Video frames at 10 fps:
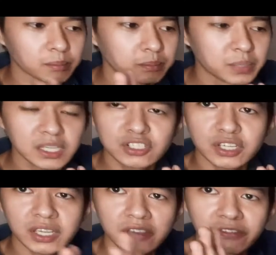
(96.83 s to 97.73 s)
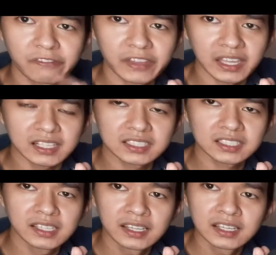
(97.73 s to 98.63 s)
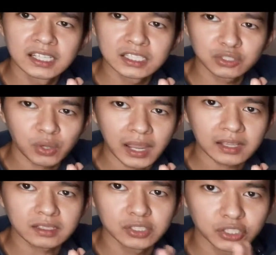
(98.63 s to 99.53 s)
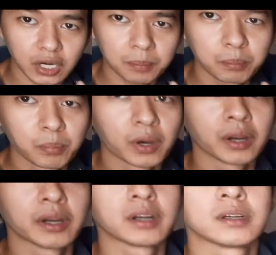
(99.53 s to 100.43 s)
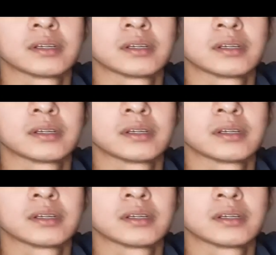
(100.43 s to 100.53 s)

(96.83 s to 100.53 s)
BJ Fix track drop bar.